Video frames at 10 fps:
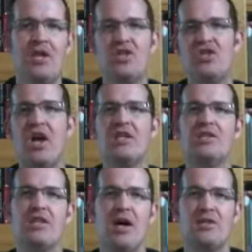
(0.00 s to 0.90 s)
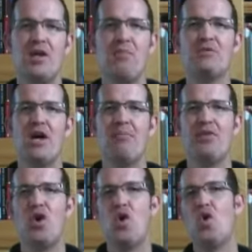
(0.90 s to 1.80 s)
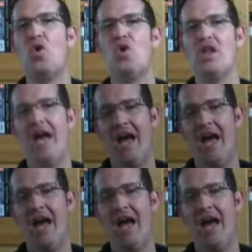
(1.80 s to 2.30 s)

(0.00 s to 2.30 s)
sums up the whole